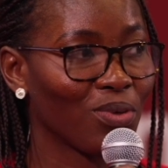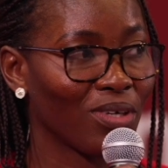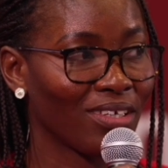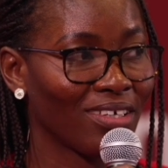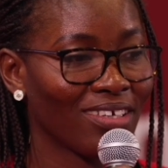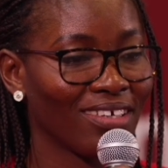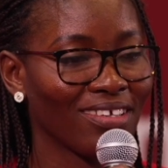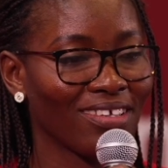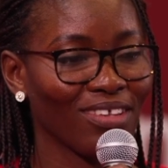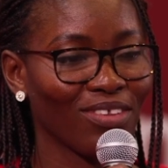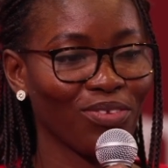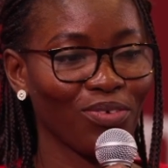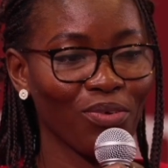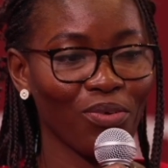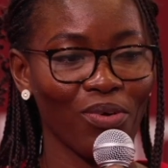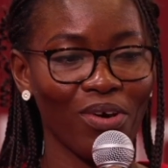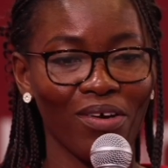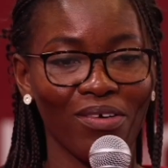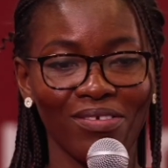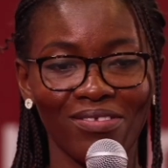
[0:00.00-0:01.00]

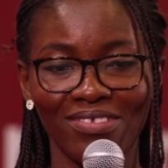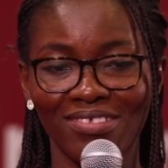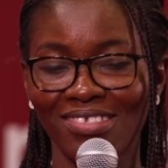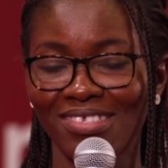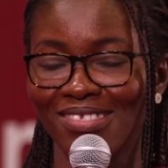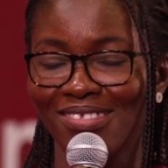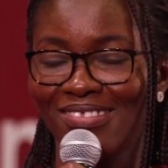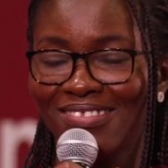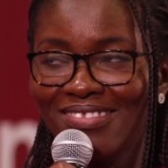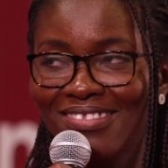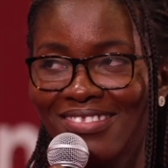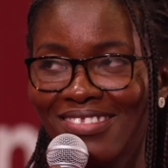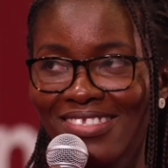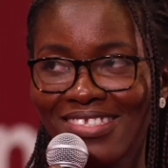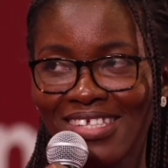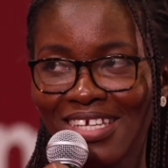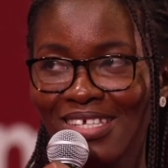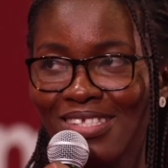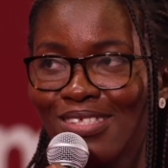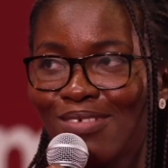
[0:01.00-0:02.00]
to
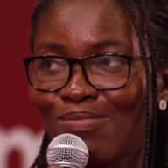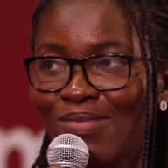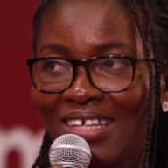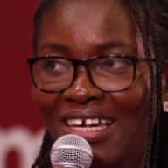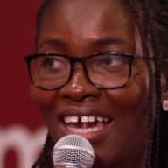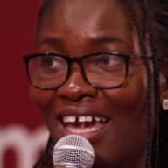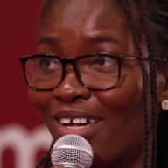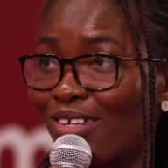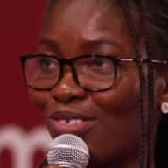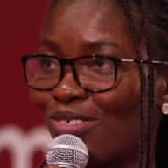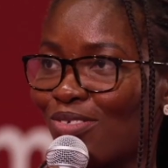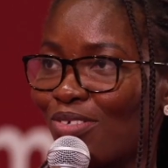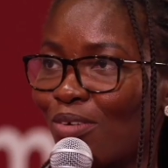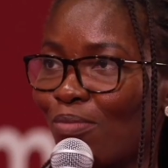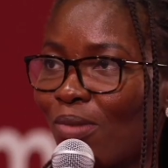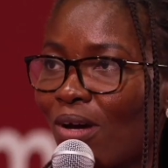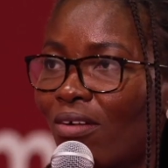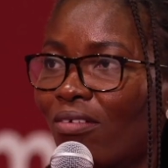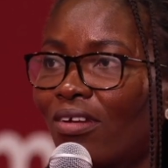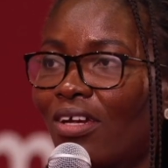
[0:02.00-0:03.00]
say something extra
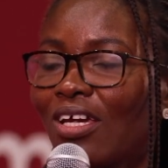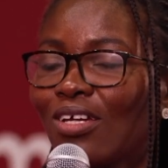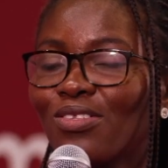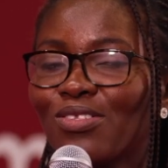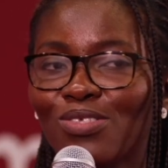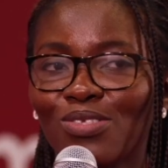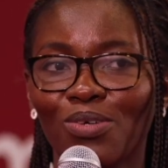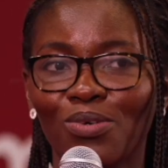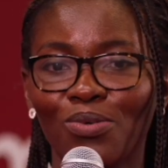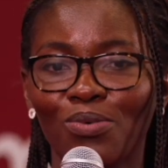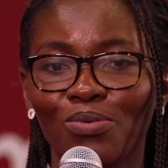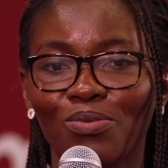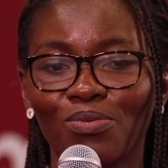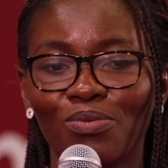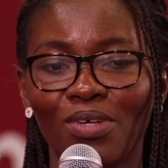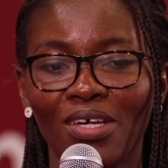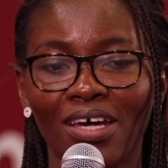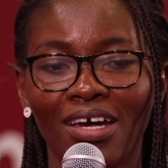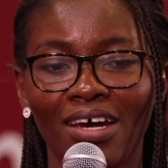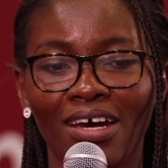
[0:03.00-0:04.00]
about NAIT. So
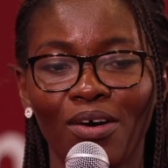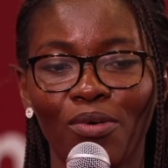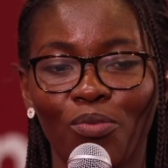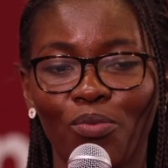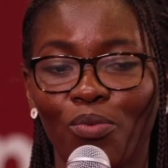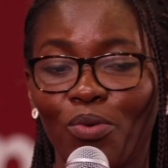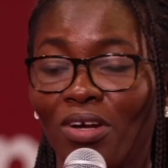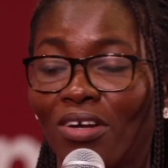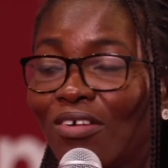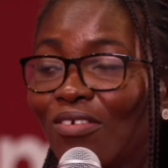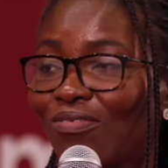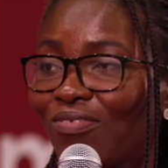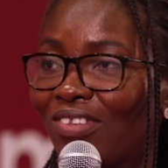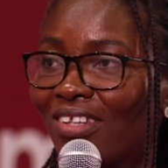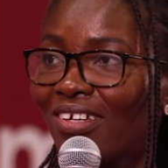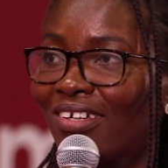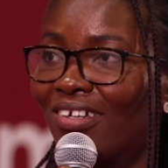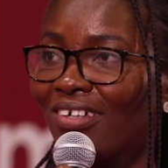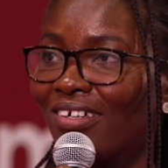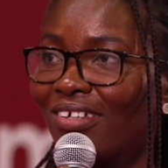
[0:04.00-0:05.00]
one of
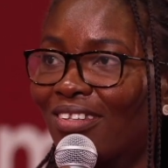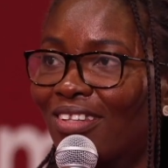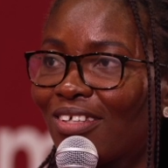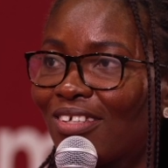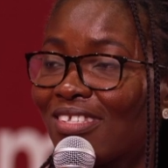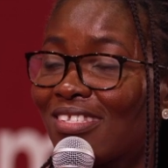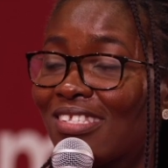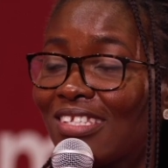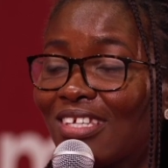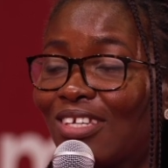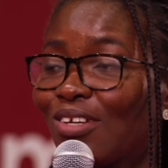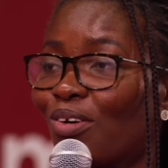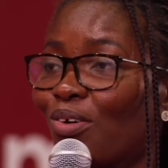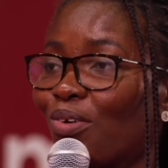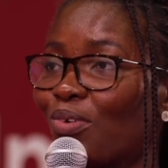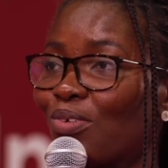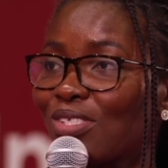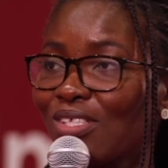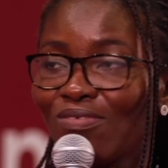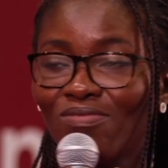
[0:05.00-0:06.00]
the
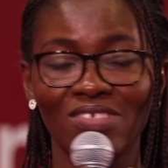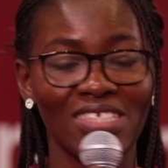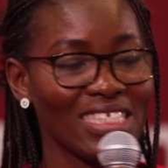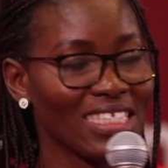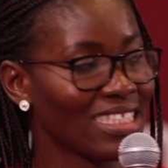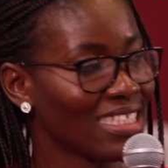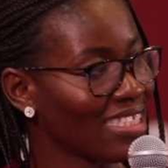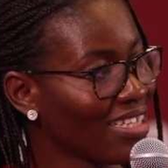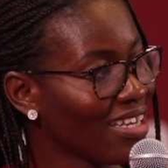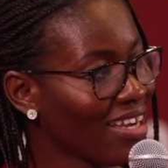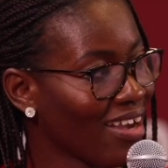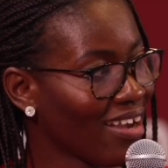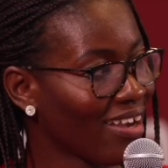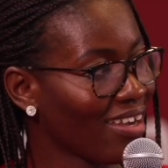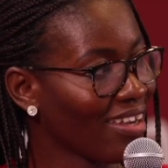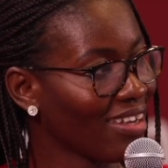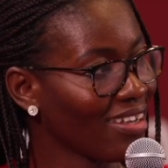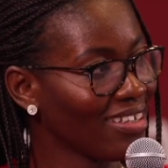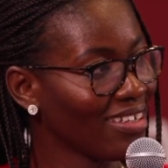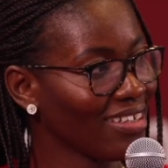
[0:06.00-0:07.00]
CEOs of
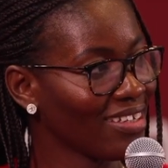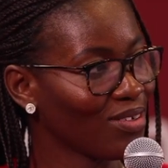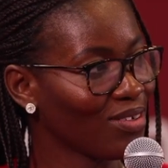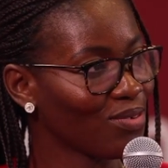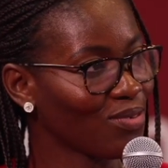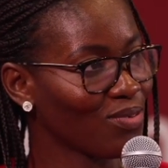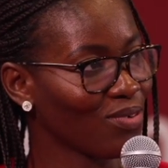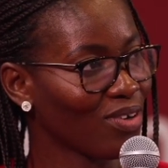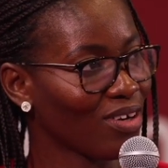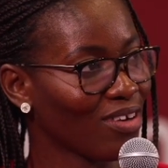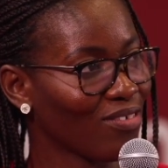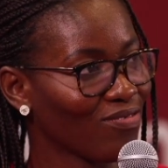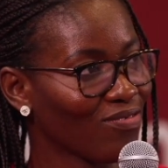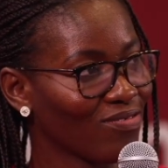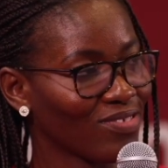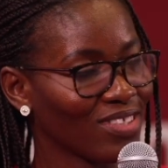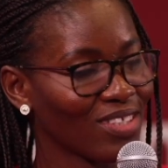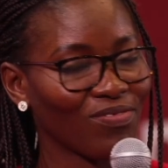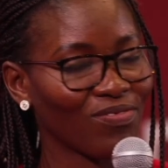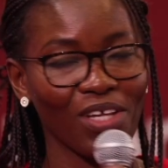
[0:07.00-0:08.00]
DTI who
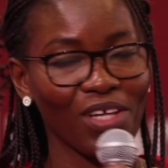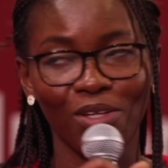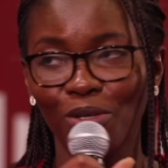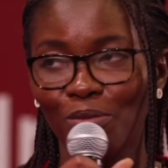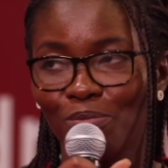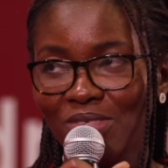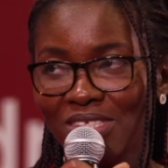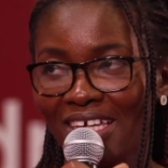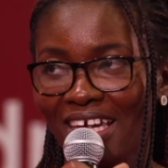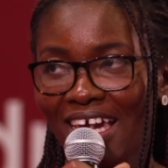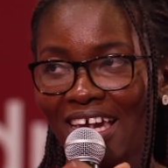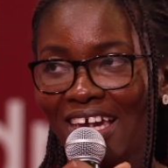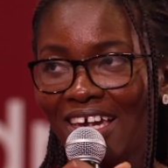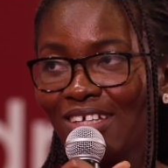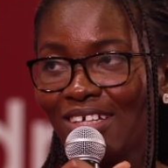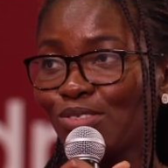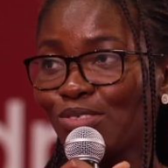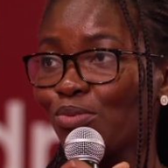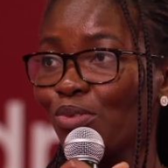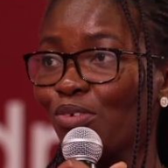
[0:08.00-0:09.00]
have developed
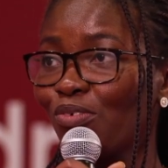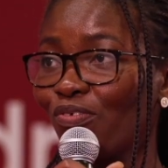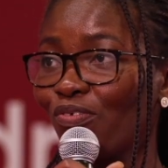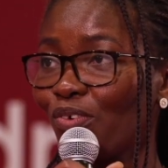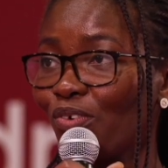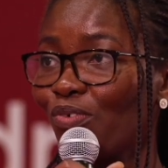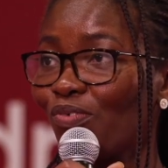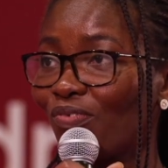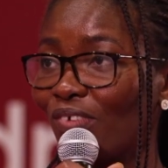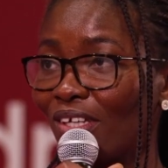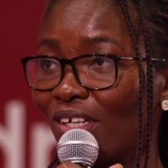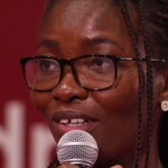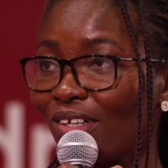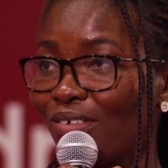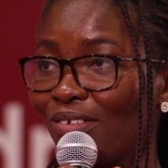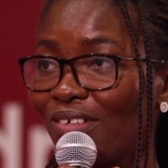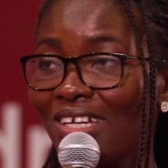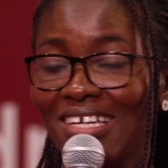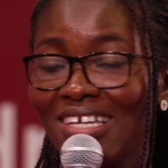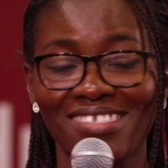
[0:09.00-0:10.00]
a dual fuel
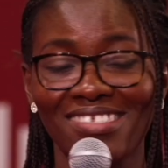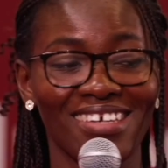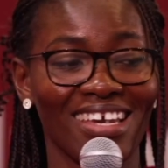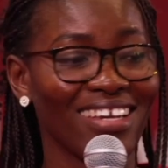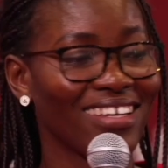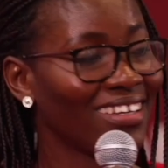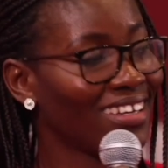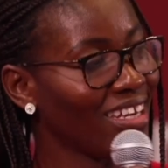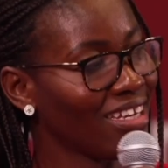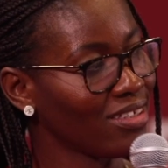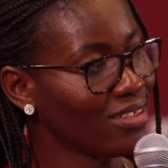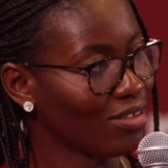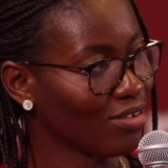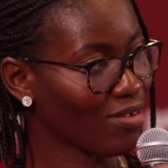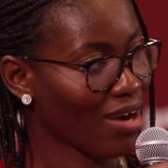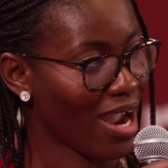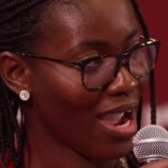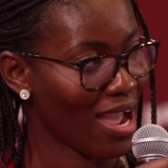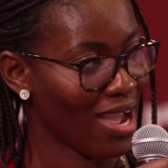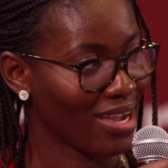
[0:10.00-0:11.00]
vehicle is a NAIT
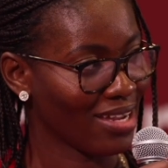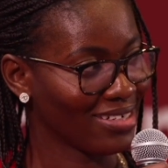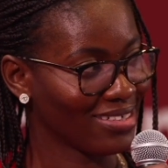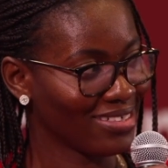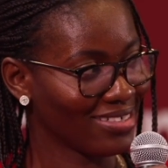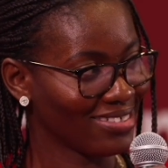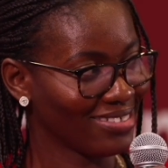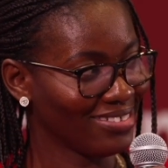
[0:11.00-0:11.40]
grad.